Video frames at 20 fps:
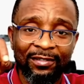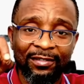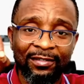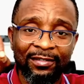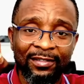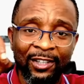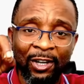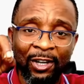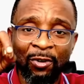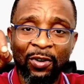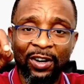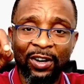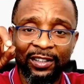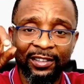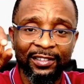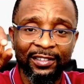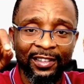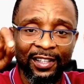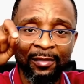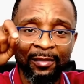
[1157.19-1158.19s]
No one.
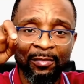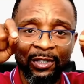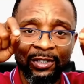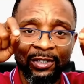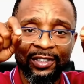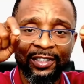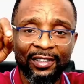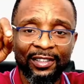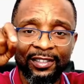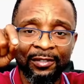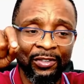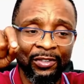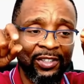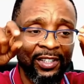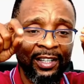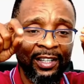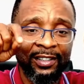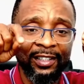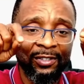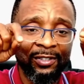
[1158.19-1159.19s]
Take both. If you take
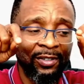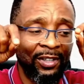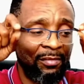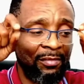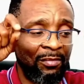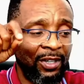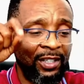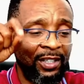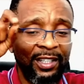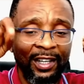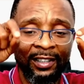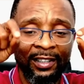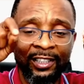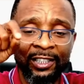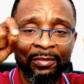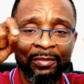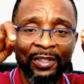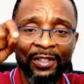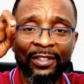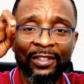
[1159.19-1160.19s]
this one, money
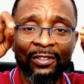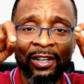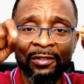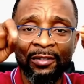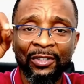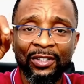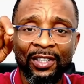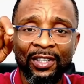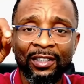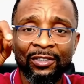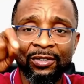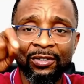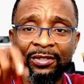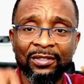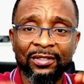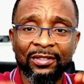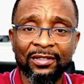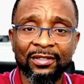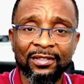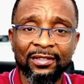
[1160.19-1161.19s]
LGBT, you have to take two.
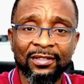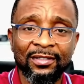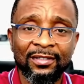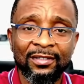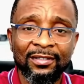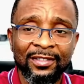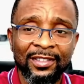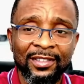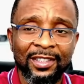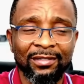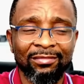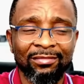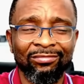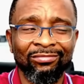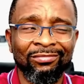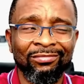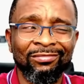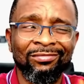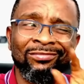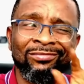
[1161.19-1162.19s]

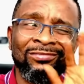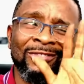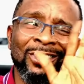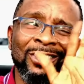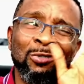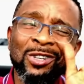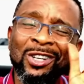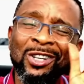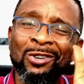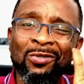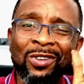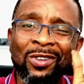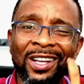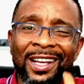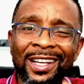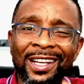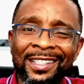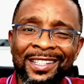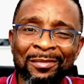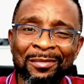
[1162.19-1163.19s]
Mm, we don't want
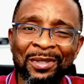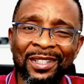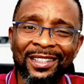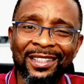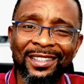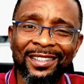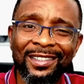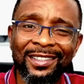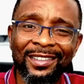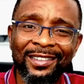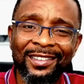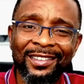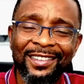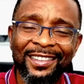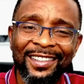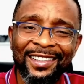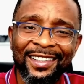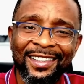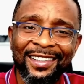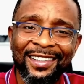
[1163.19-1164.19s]
LGBT.
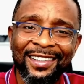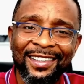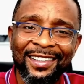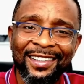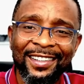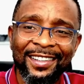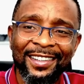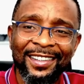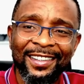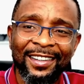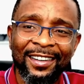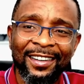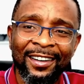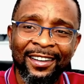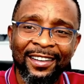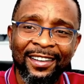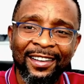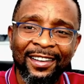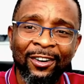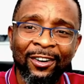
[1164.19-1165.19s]

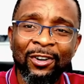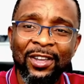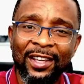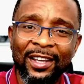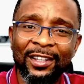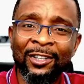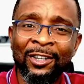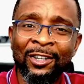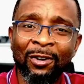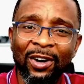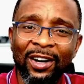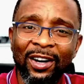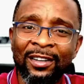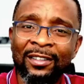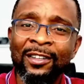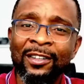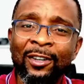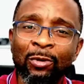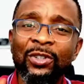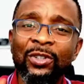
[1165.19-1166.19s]
Okay, you know what?
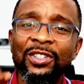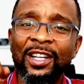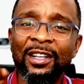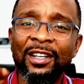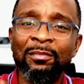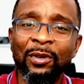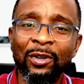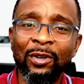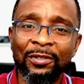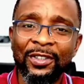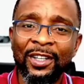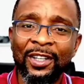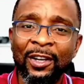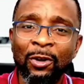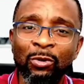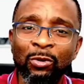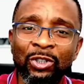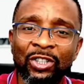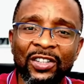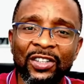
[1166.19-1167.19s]
We'll take both. We'll
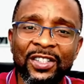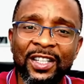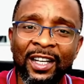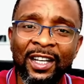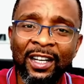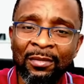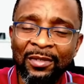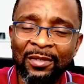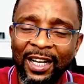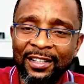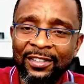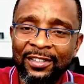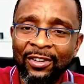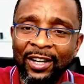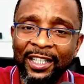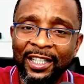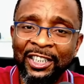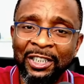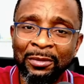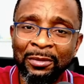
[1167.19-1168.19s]
just tell them that it's not
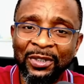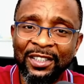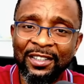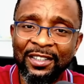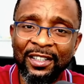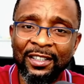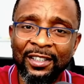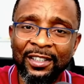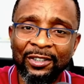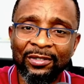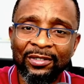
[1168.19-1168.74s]
LGBTQ.